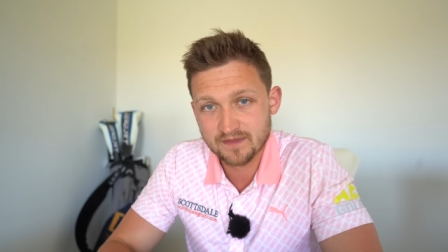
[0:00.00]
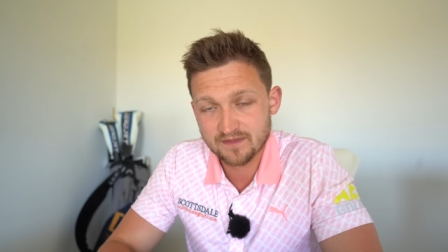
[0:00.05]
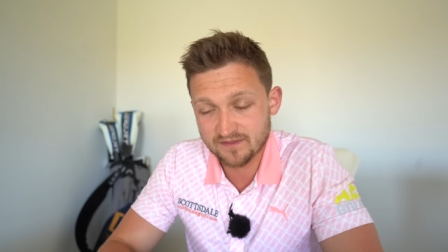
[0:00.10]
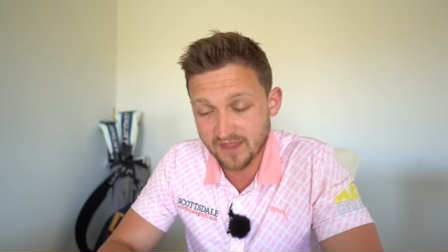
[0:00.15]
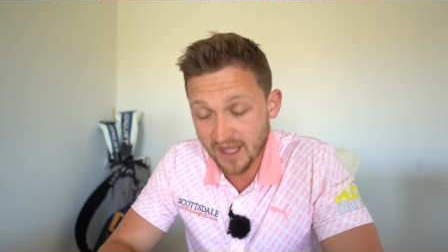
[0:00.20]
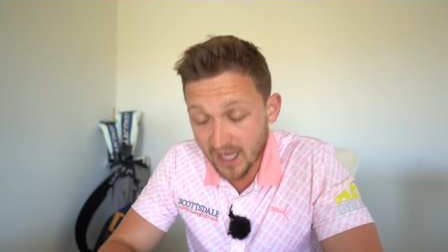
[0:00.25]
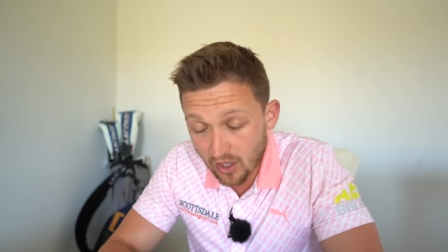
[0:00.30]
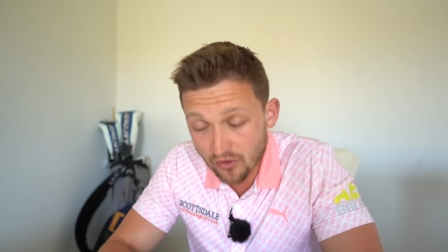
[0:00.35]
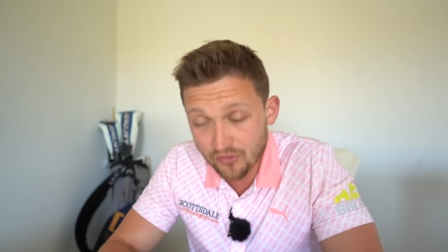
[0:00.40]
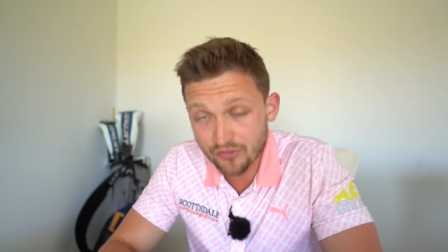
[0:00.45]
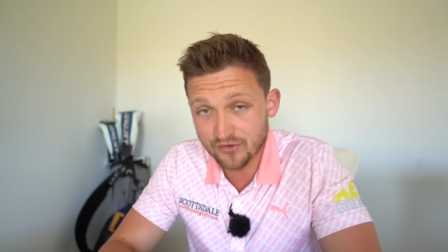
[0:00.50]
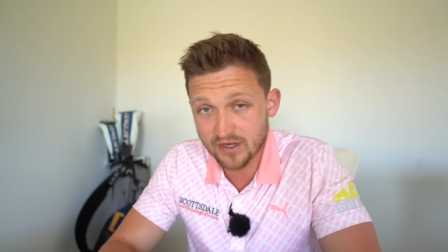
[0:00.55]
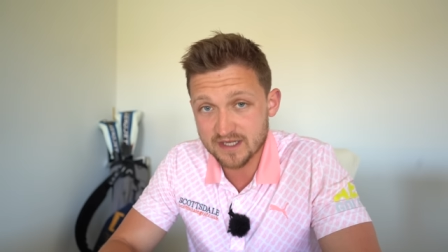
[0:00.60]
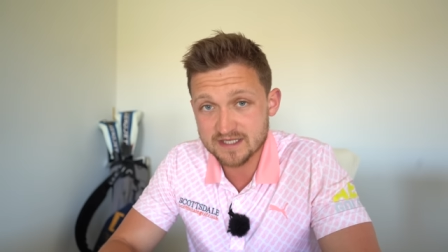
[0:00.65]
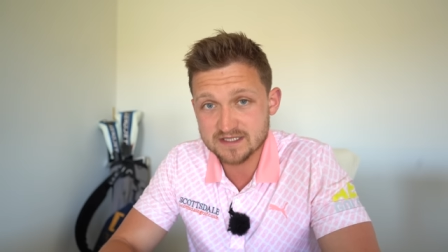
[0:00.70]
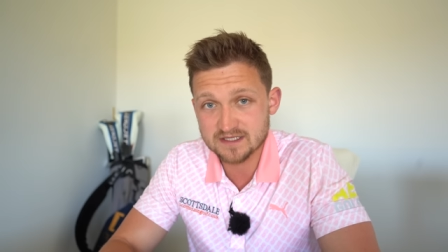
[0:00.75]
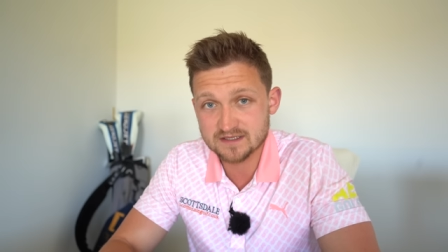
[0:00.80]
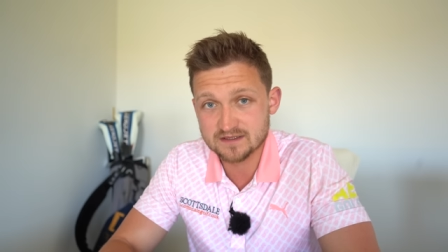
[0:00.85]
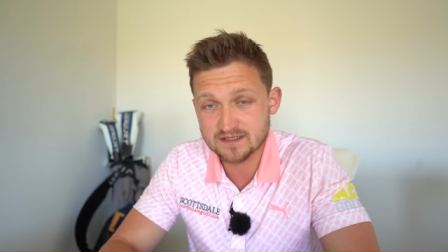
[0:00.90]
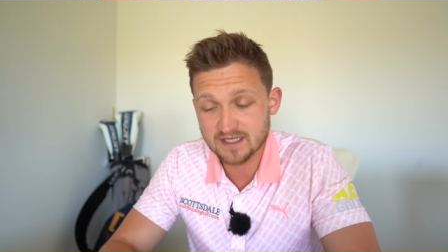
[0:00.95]
They are
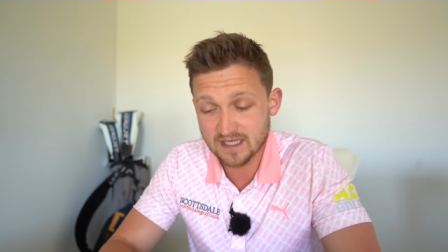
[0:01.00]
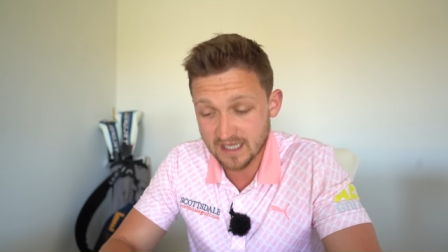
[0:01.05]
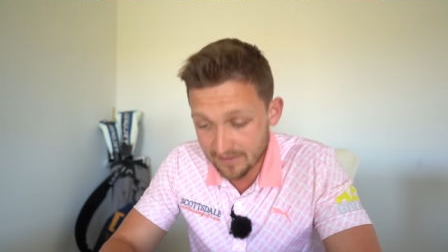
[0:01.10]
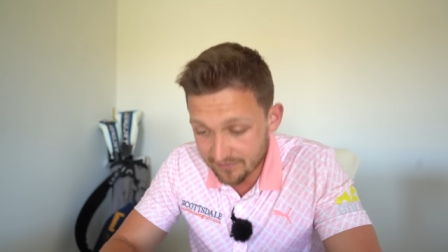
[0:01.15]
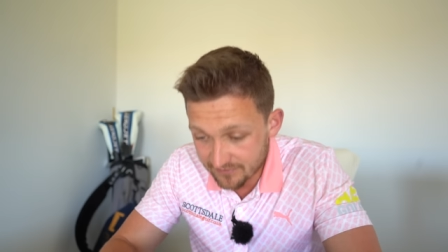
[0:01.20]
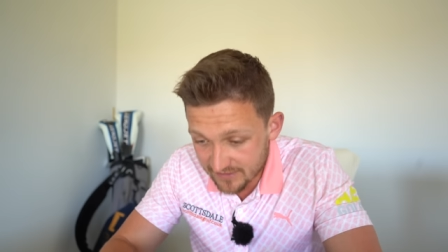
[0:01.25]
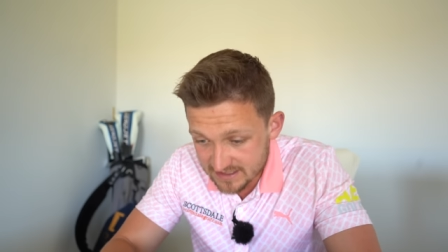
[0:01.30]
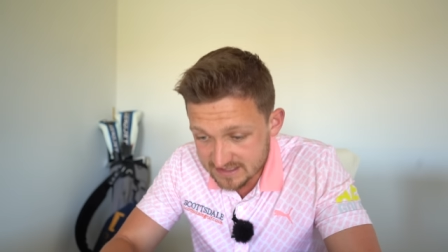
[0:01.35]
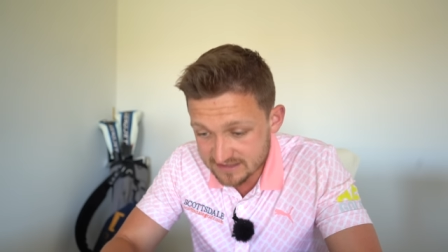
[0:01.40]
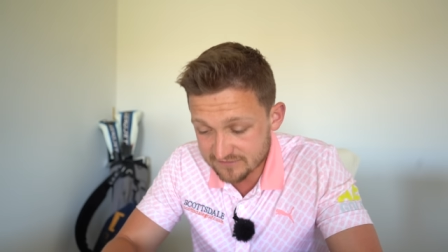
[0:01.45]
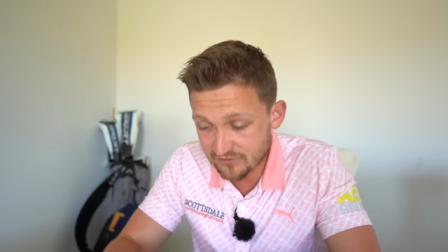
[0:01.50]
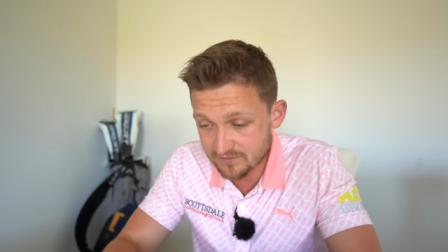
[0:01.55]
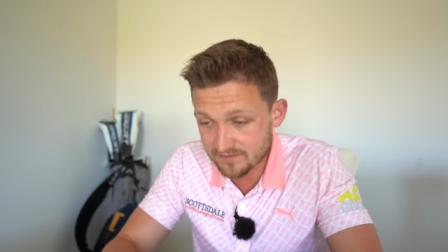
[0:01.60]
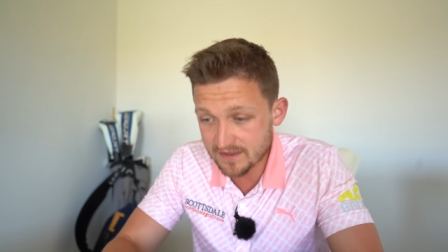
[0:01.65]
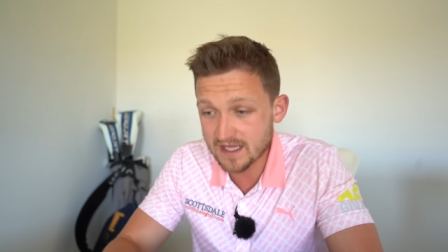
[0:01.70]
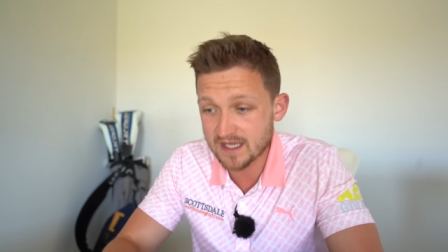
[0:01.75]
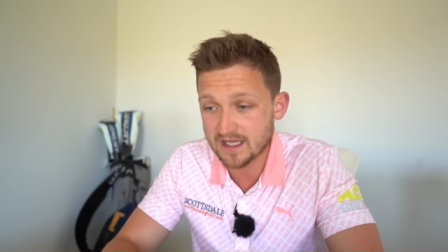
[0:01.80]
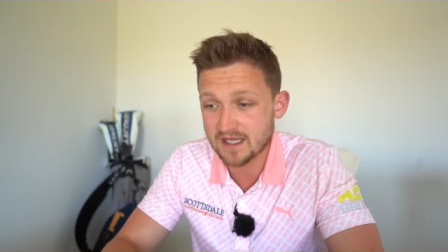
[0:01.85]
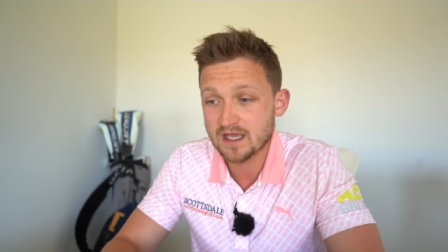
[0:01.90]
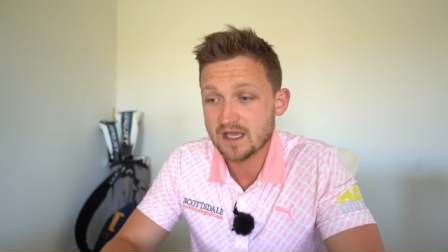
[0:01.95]
threatened, and this for
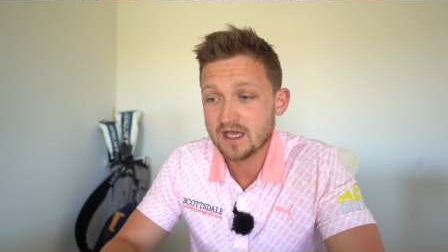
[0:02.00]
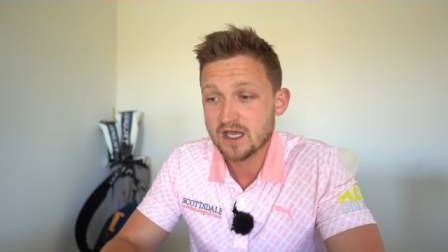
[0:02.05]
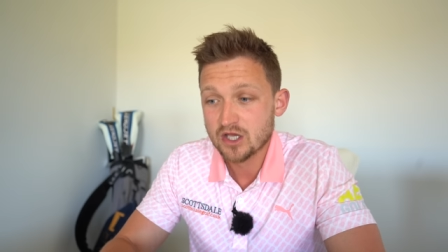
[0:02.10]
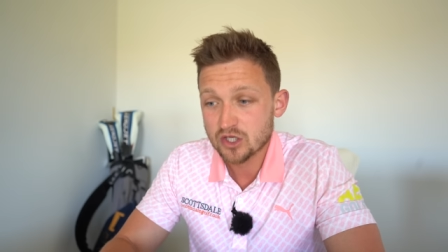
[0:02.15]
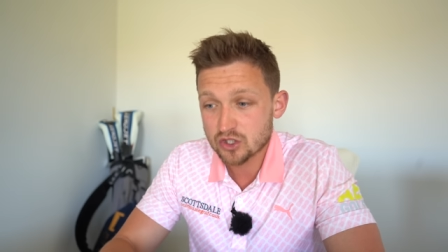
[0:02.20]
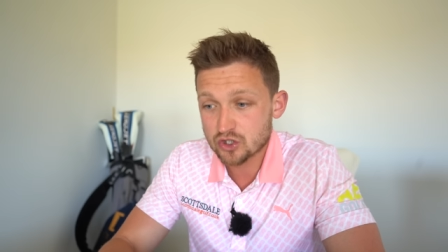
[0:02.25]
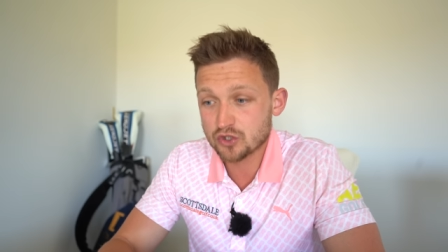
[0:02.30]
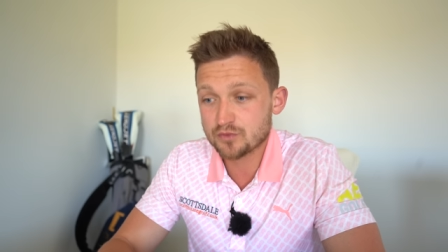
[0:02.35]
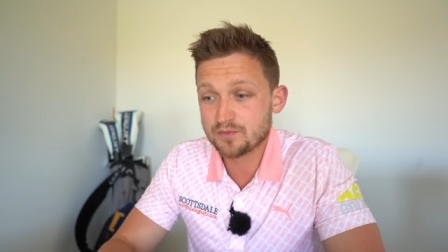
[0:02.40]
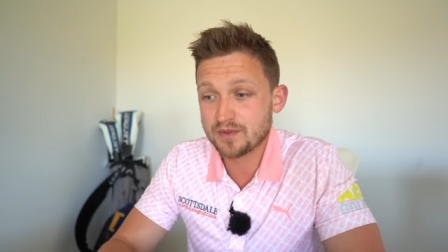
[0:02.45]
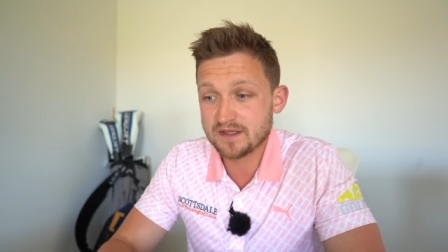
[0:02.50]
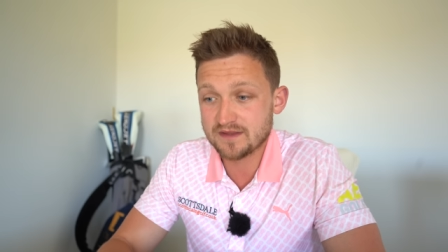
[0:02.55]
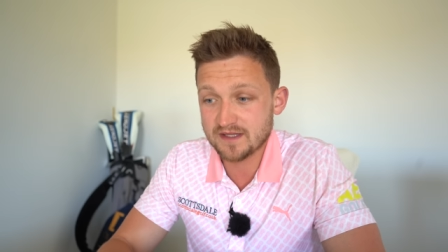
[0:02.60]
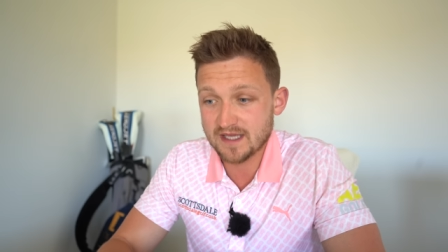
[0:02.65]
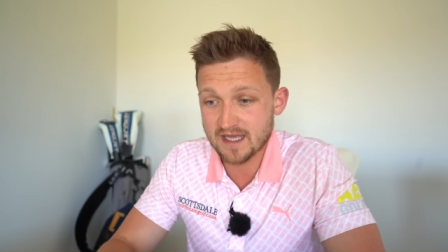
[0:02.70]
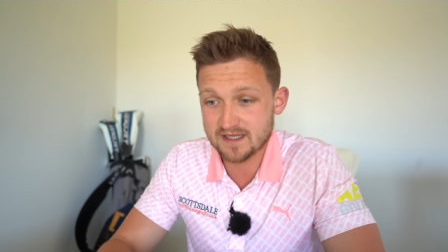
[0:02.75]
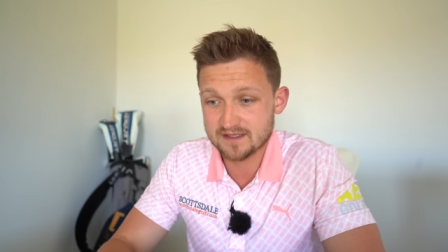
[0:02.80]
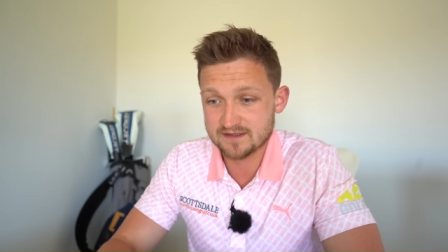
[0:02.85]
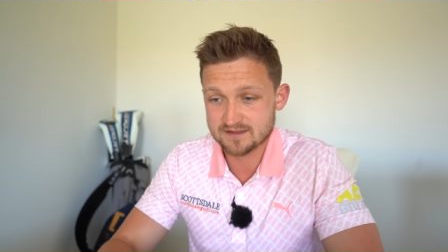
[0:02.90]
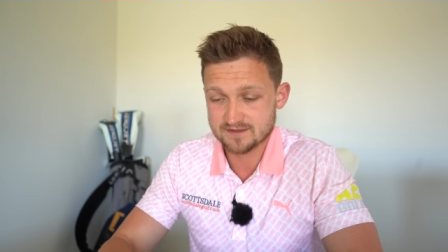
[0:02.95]
me could be the
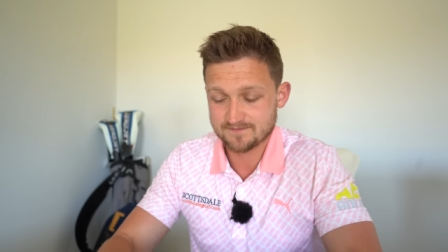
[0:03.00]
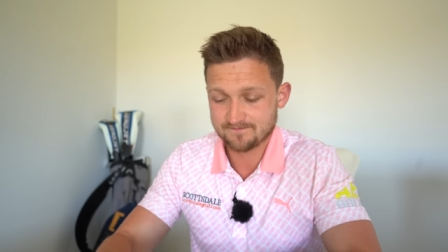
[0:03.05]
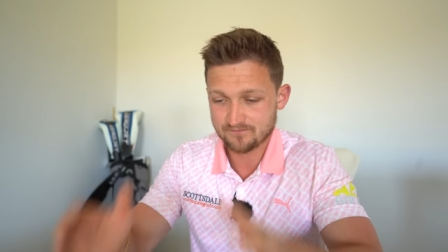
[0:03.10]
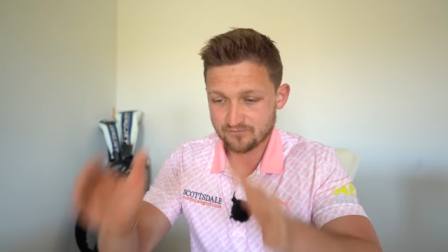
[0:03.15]
end.